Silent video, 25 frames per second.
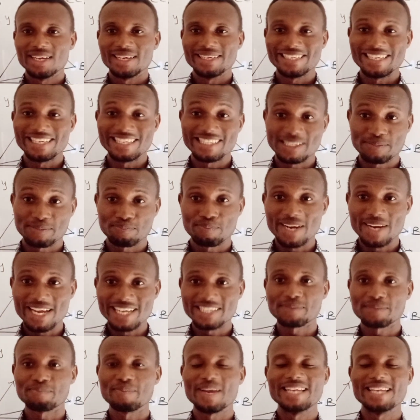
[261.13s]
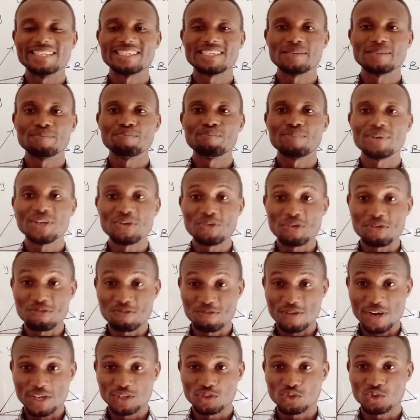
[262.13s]
Displacement simply
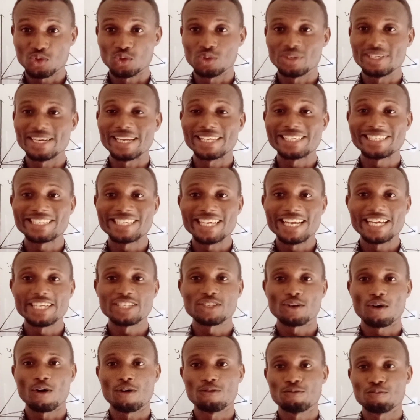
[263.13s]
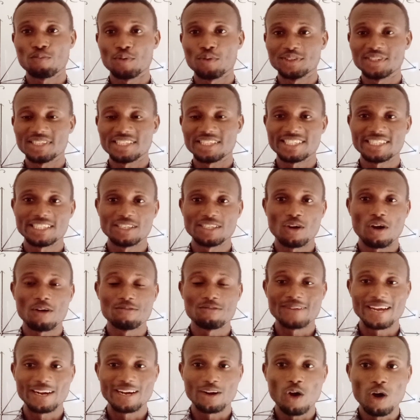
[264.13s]
refers to the change of position
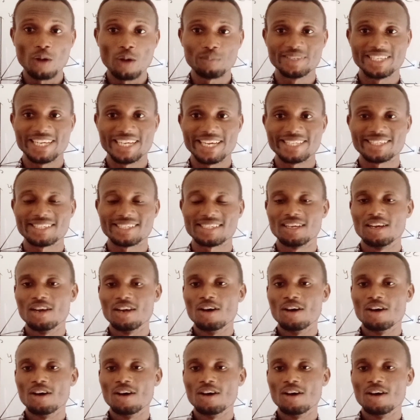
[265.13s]
of an object